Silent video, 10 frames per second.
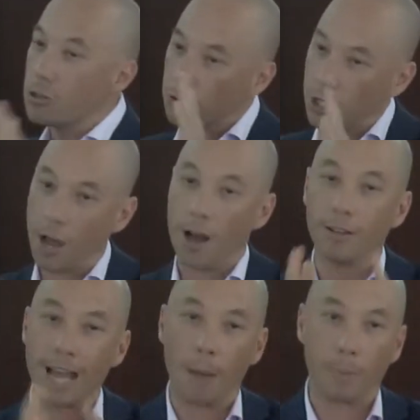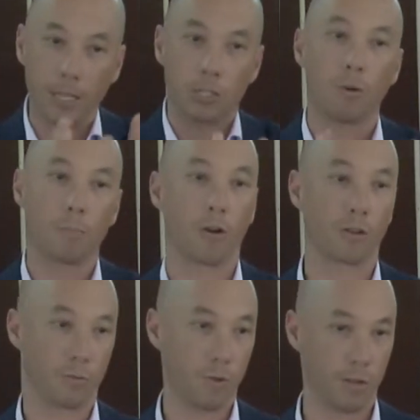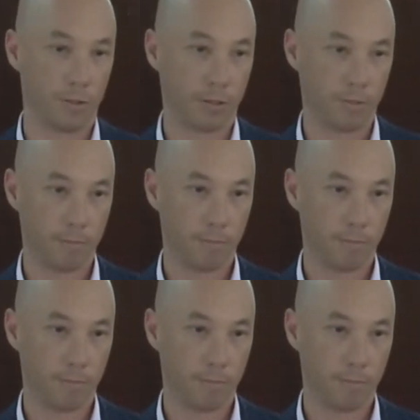your child up into a broken world.